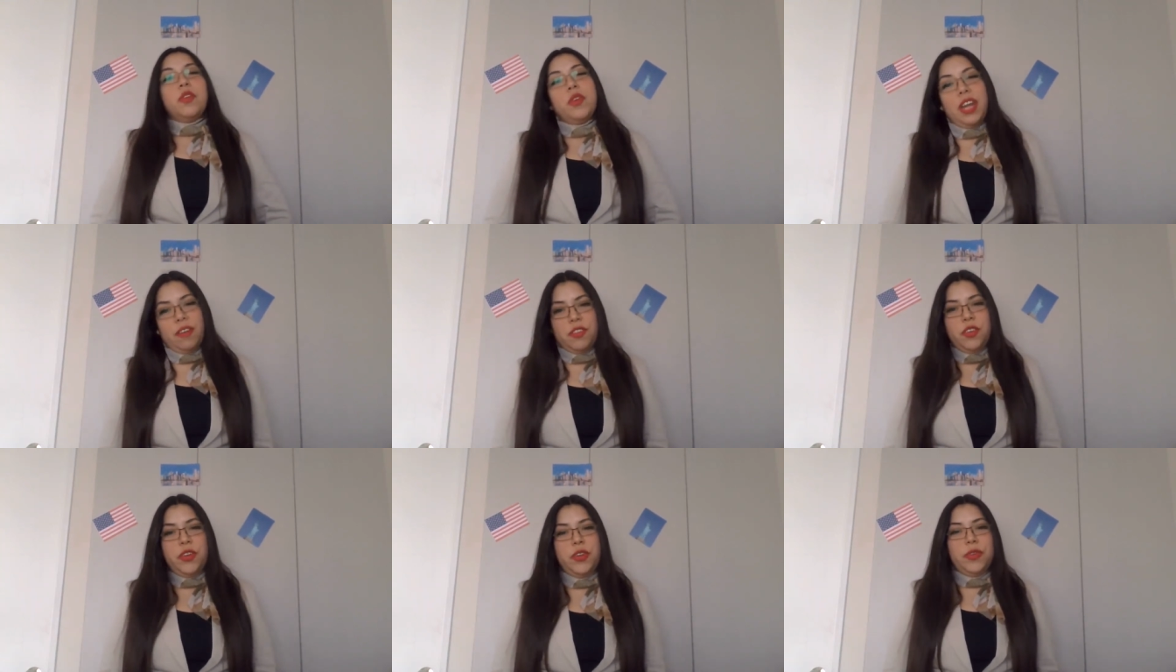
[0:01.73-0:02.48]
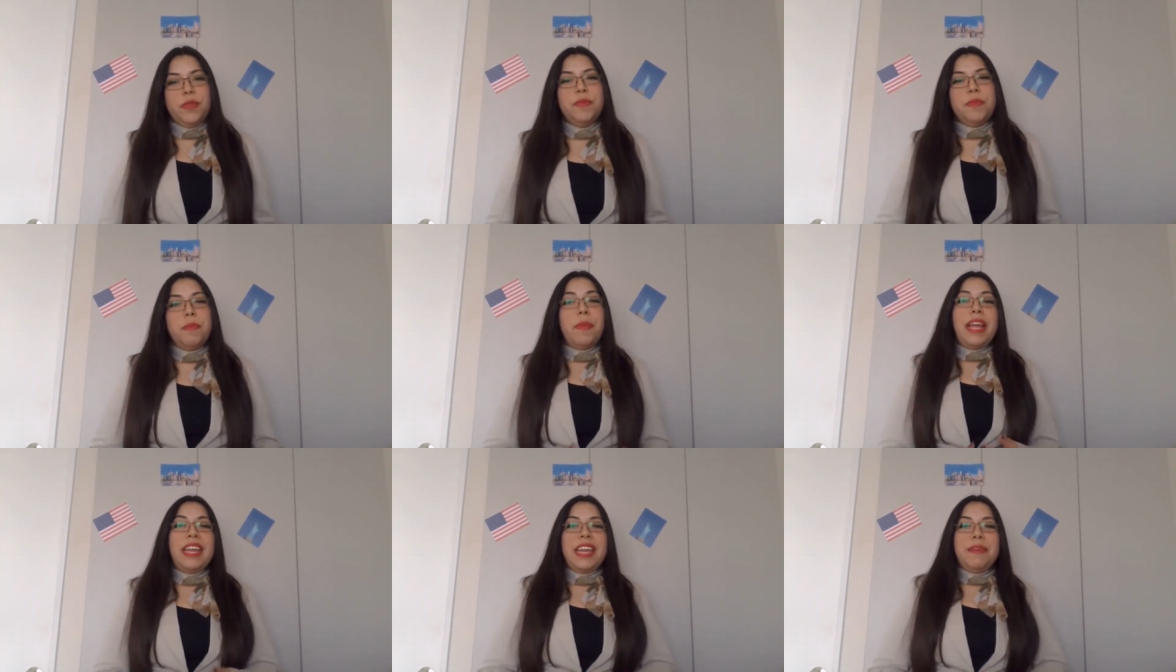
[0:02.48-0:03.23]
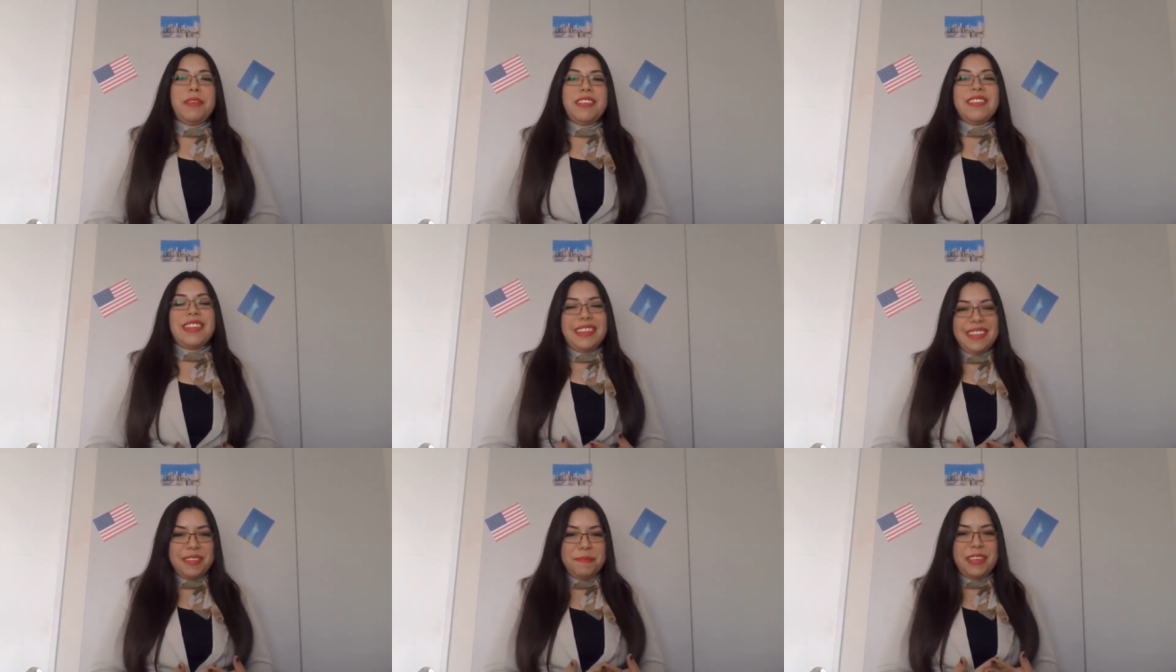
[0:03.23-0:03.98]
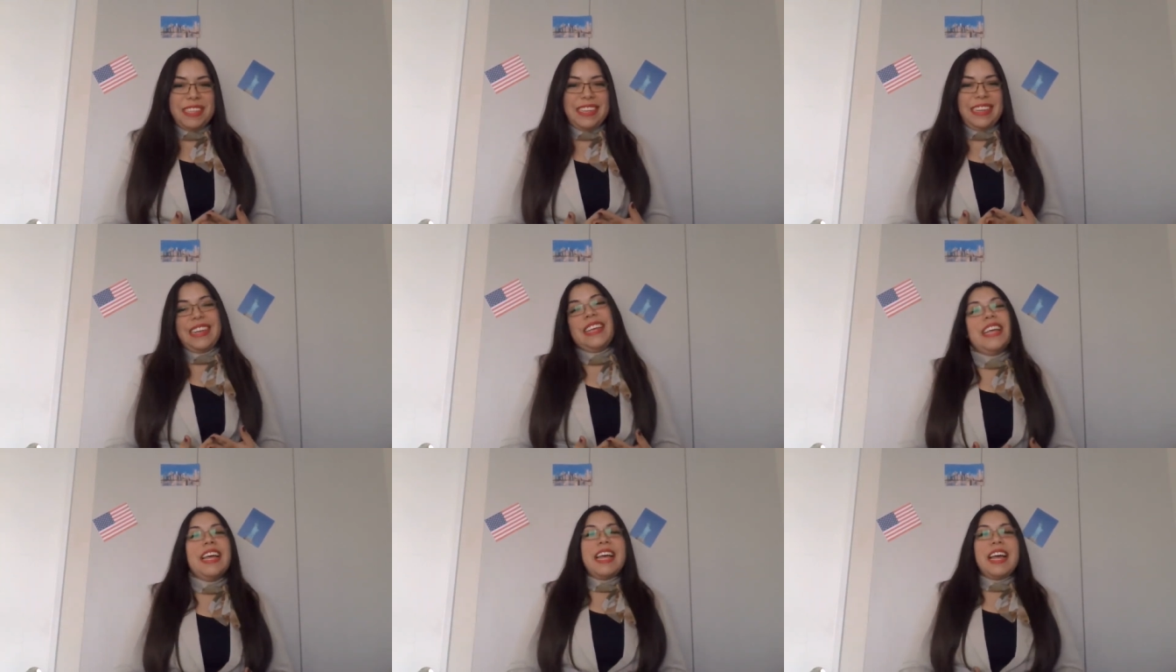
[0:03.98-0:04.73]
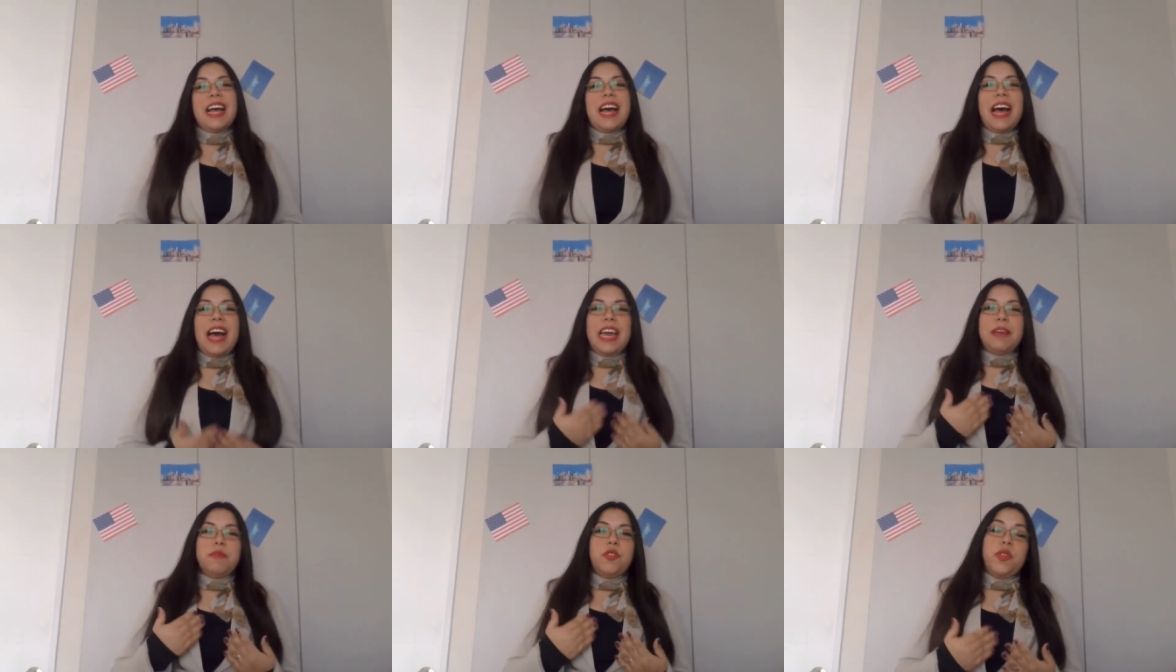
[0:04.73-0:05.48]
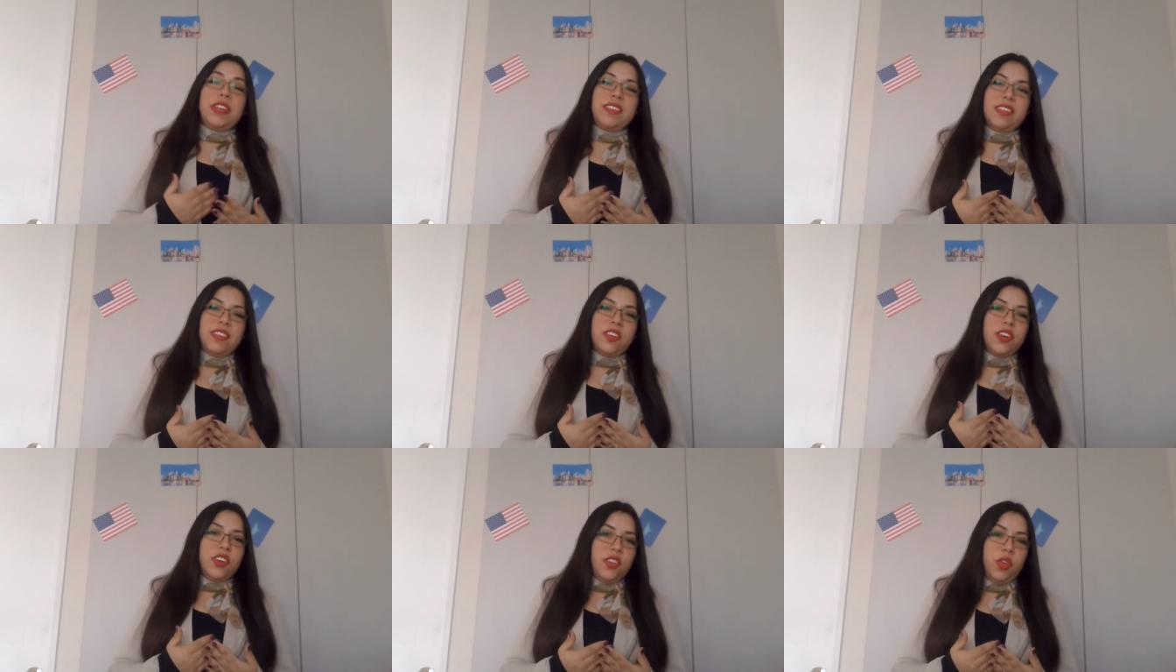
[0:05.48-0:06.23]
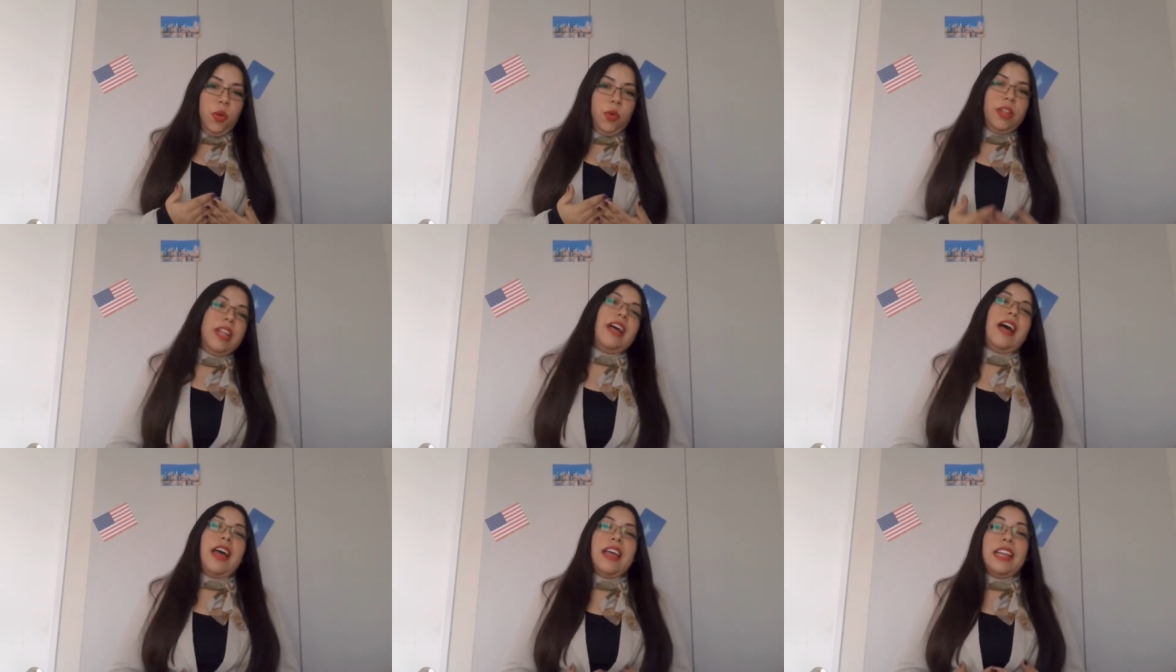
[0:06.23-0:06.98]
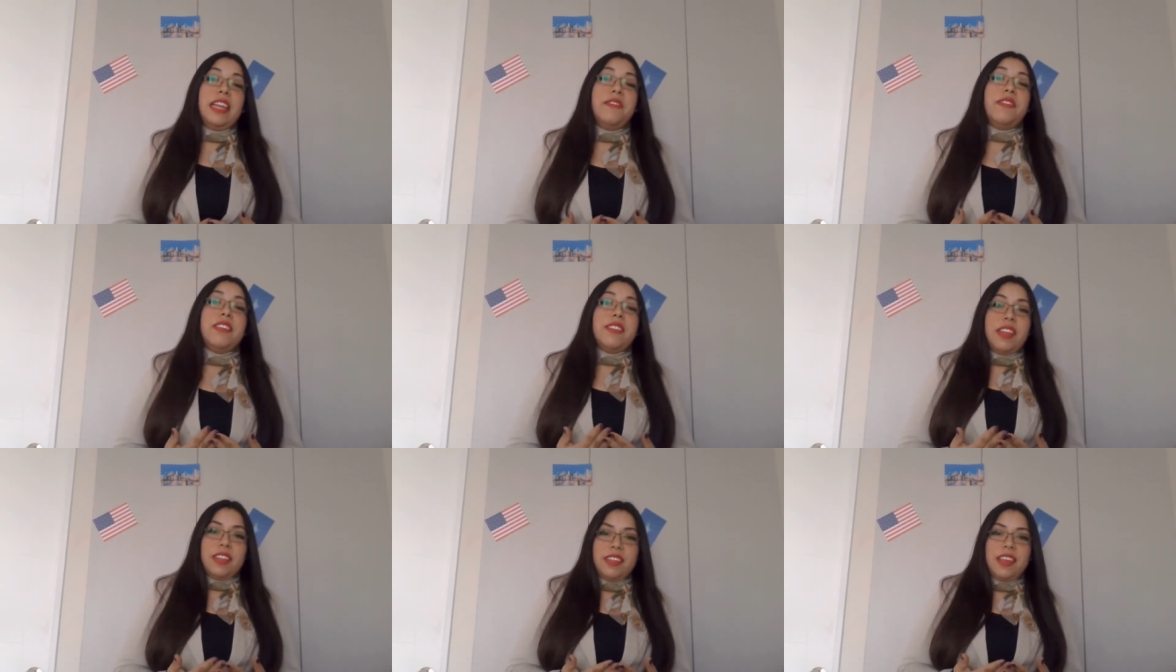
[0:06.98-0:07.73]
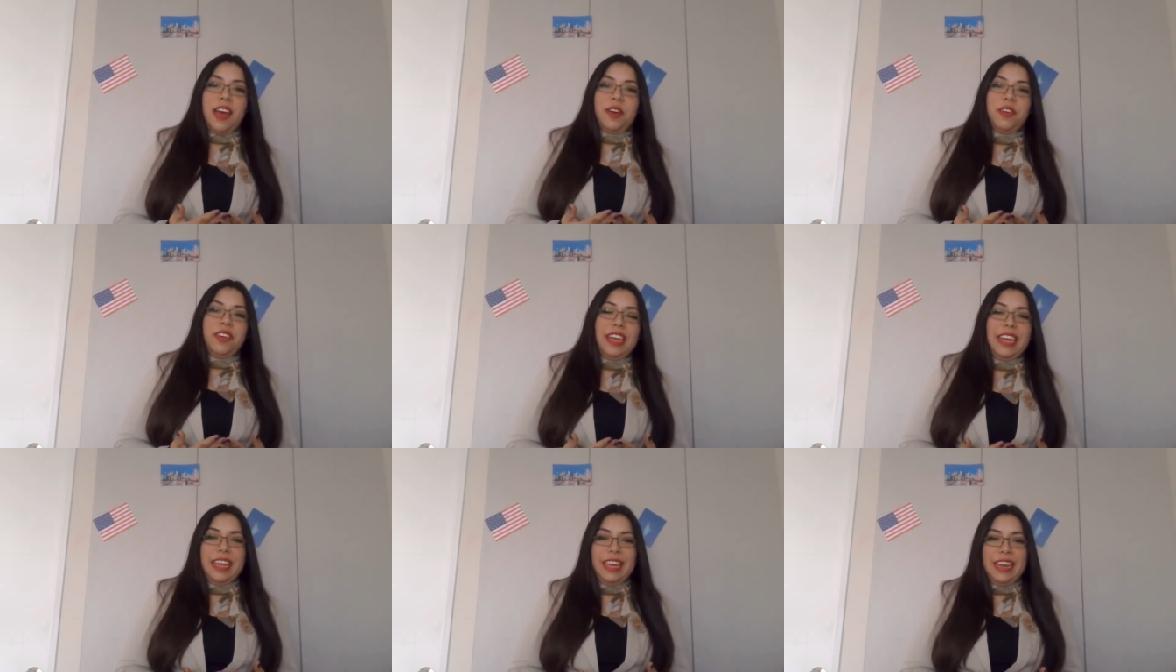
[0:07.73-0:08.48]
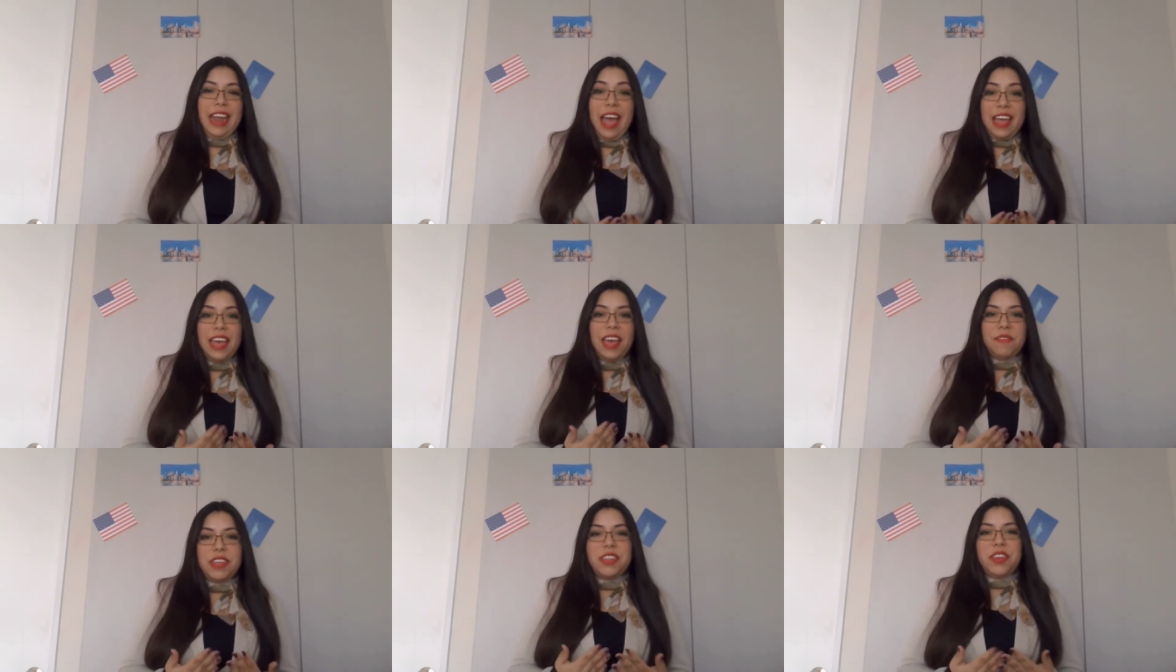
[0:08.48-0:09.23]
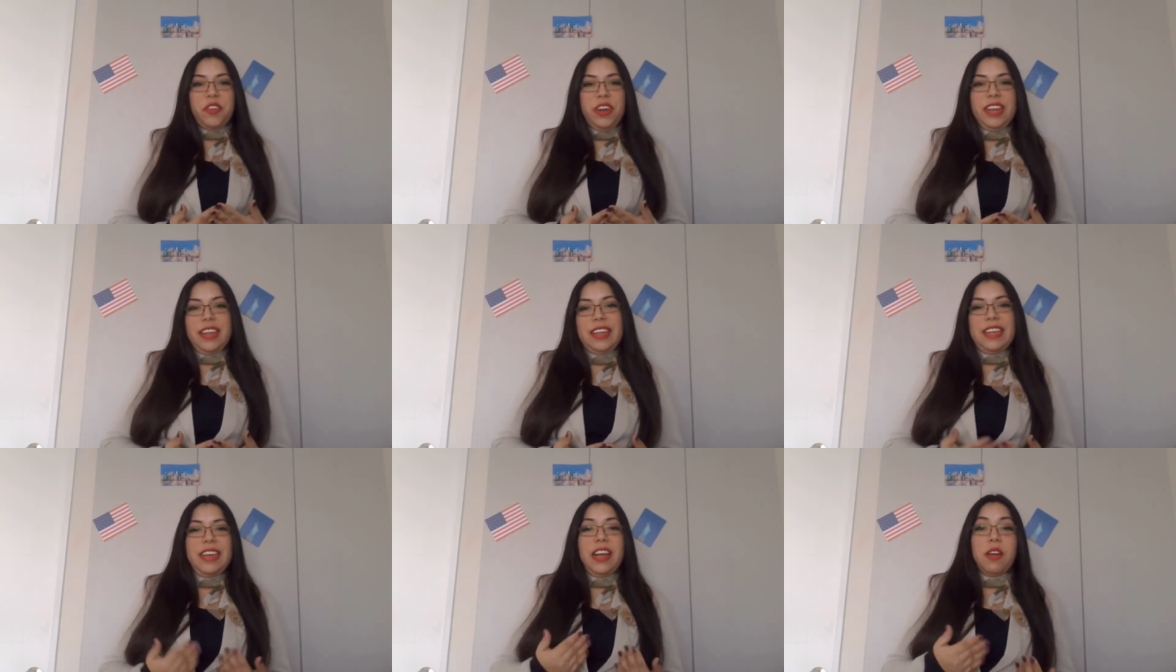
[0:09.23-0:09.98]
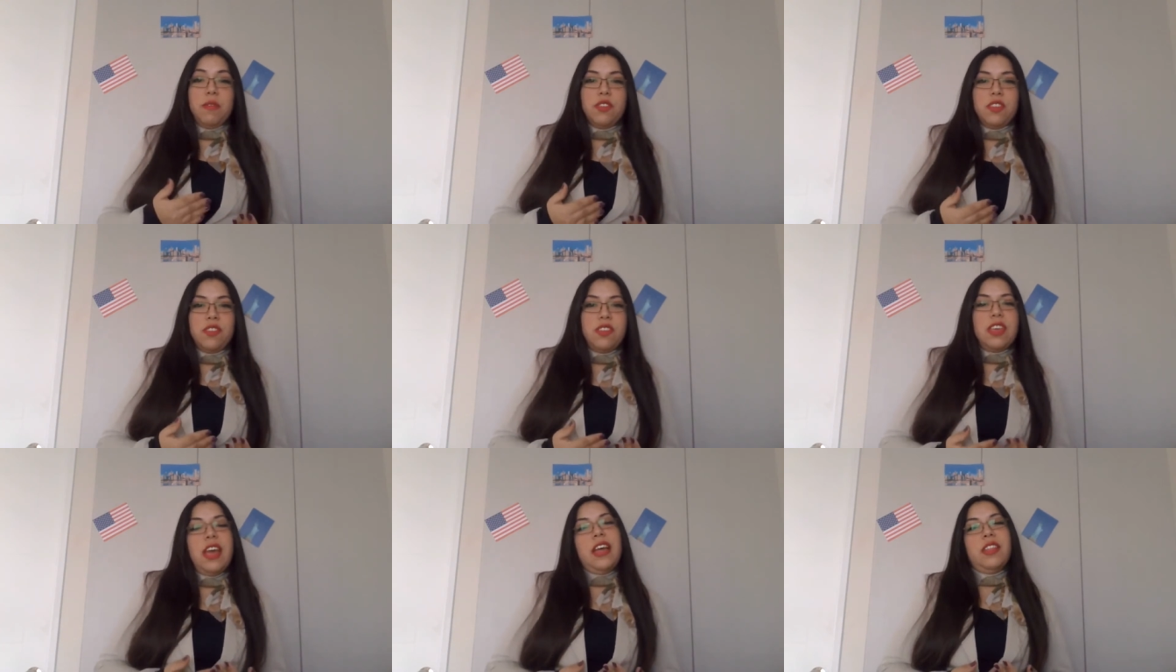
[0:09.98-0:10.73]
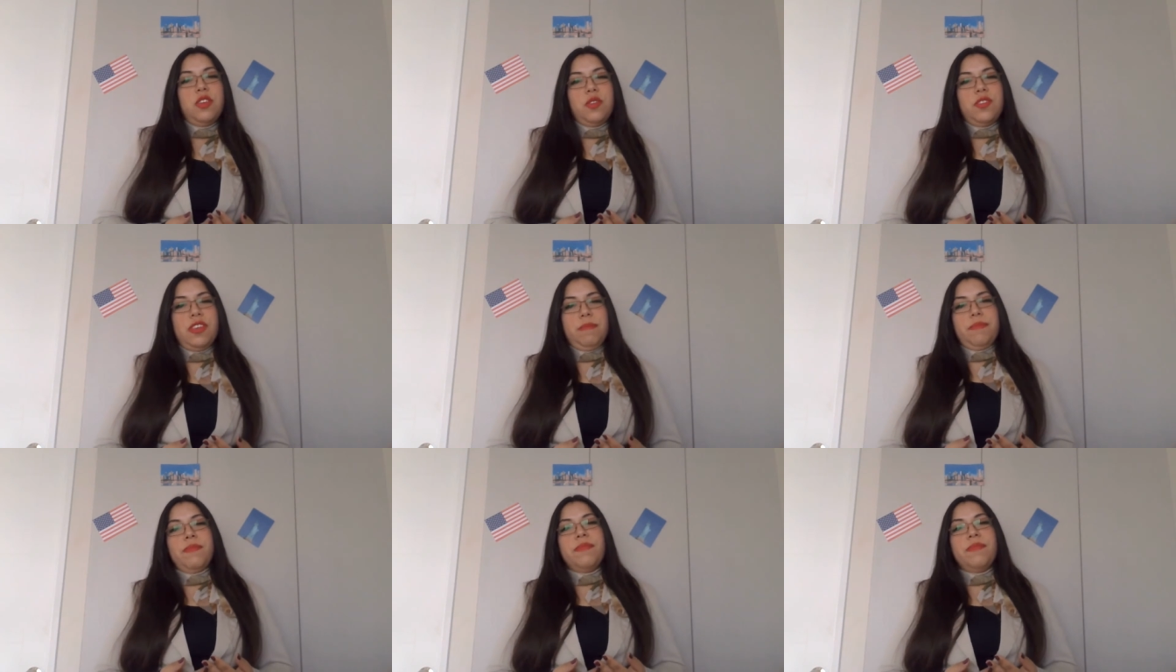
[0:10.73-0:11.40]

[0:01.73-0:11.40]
Good afternoon. My name is Lisette Pastene. I am 26 years old. I live in Santiago and I have a degree in accountancy at UTEM.